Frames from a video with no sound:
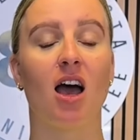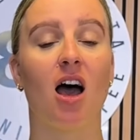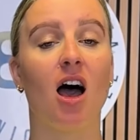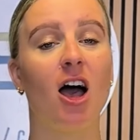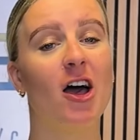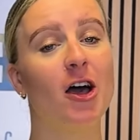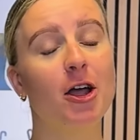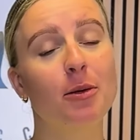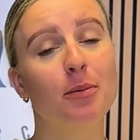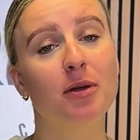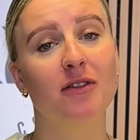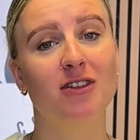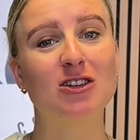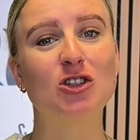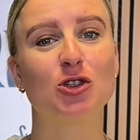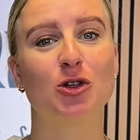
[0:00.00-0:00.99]
I hope
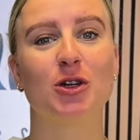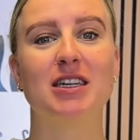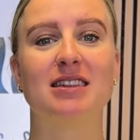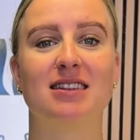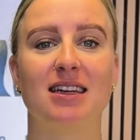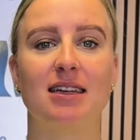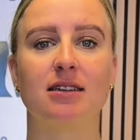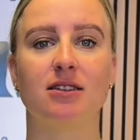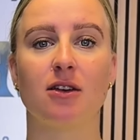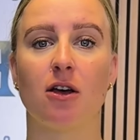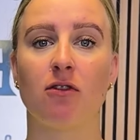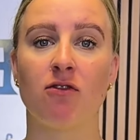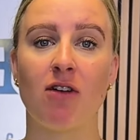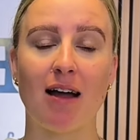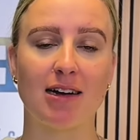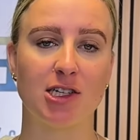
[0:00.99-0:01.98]
you've enjoyed this
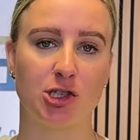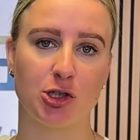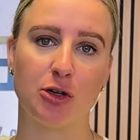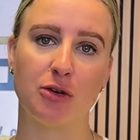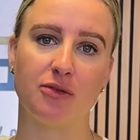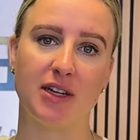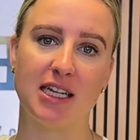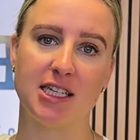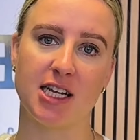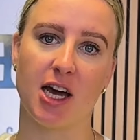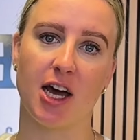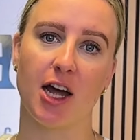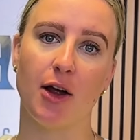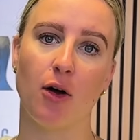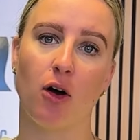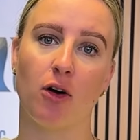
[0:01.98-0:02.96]
very short
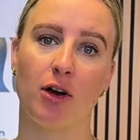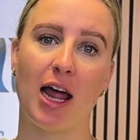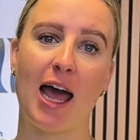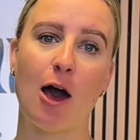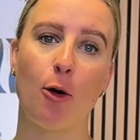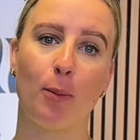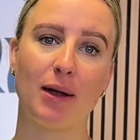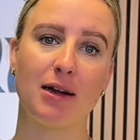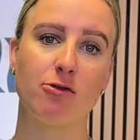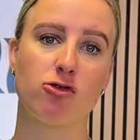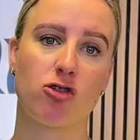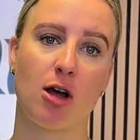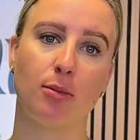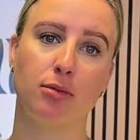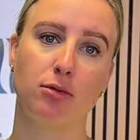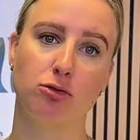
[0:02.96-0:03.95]
video on helping
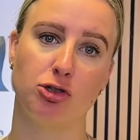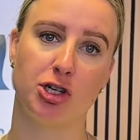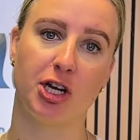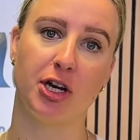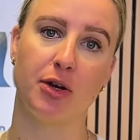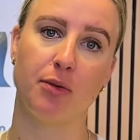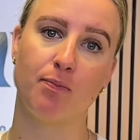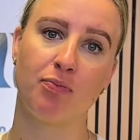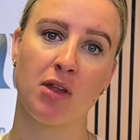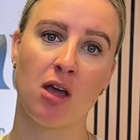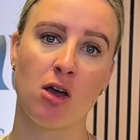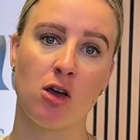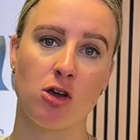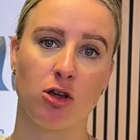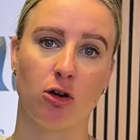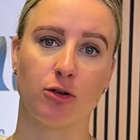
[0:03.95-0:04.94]
troubleshoot
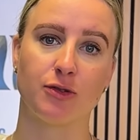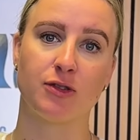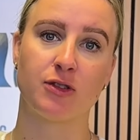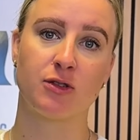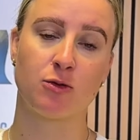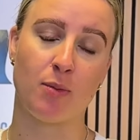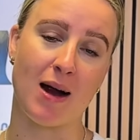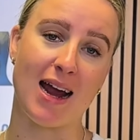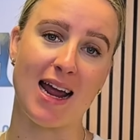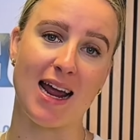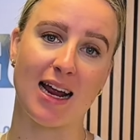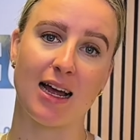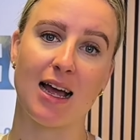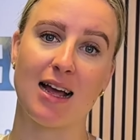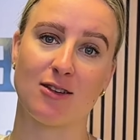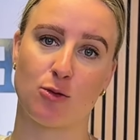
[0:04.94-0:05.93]
your
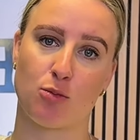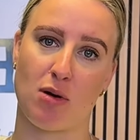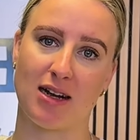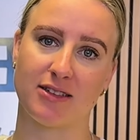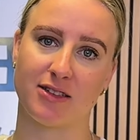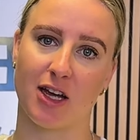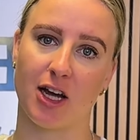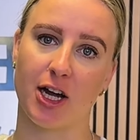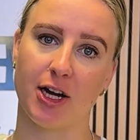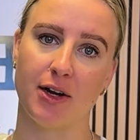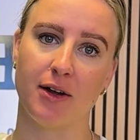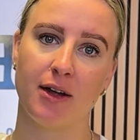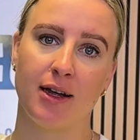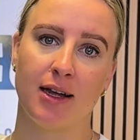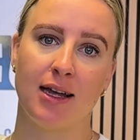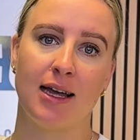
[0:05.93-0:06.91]
spraying espresso
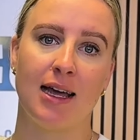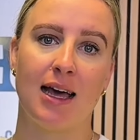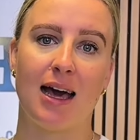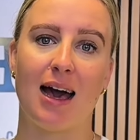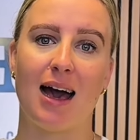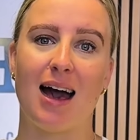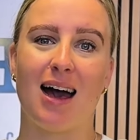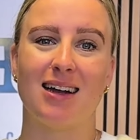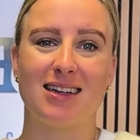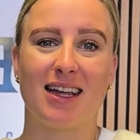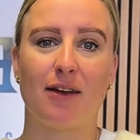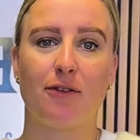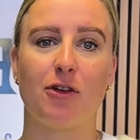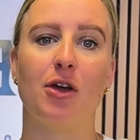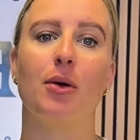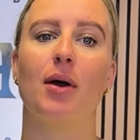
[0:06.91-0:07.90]
and
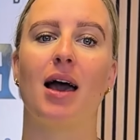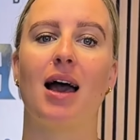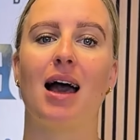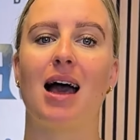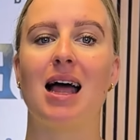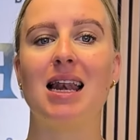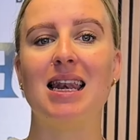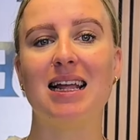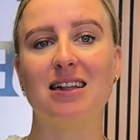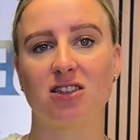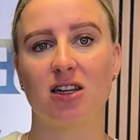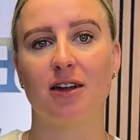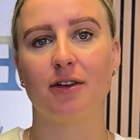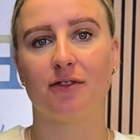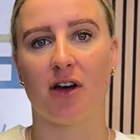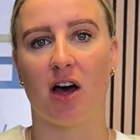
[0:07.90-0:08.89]
give you a little
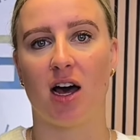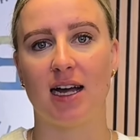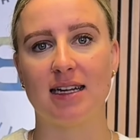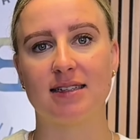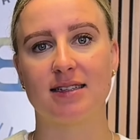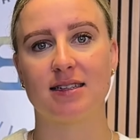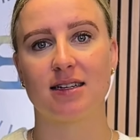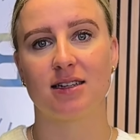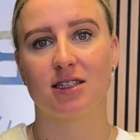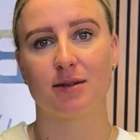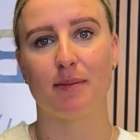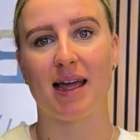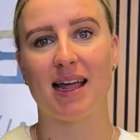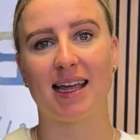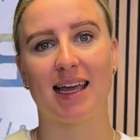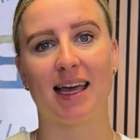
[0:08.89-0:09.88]
advice to
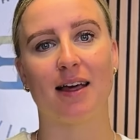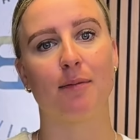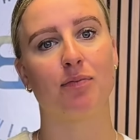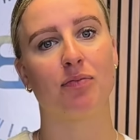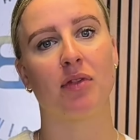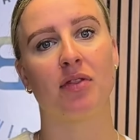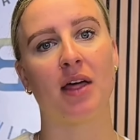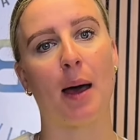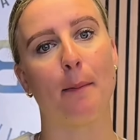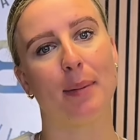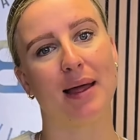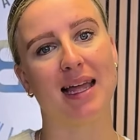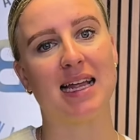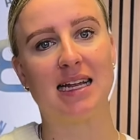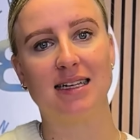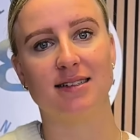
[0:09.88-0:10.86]
make it that
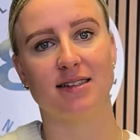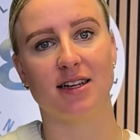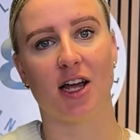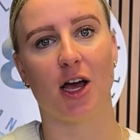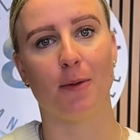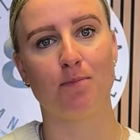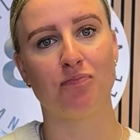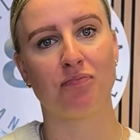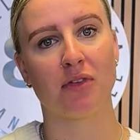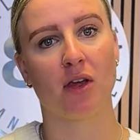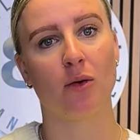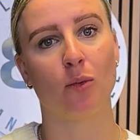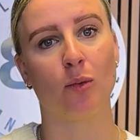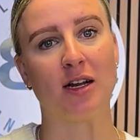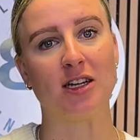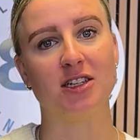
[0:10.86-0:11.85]
bit easier
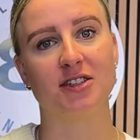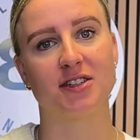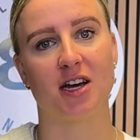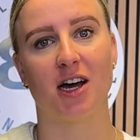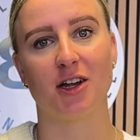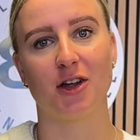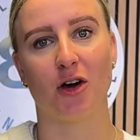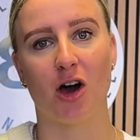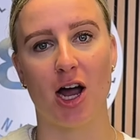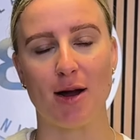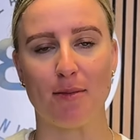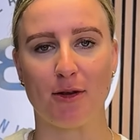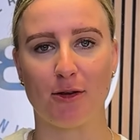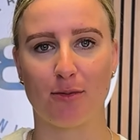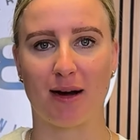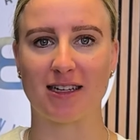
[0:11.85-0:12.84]
when you start your home
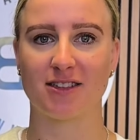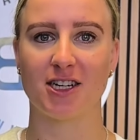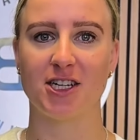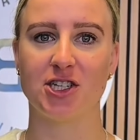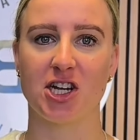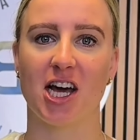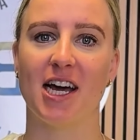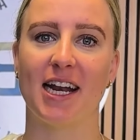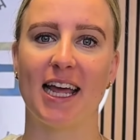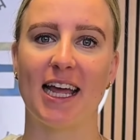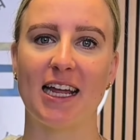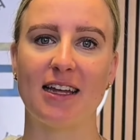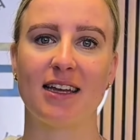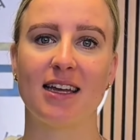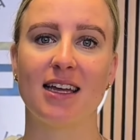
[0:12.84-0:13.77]
espresso journey.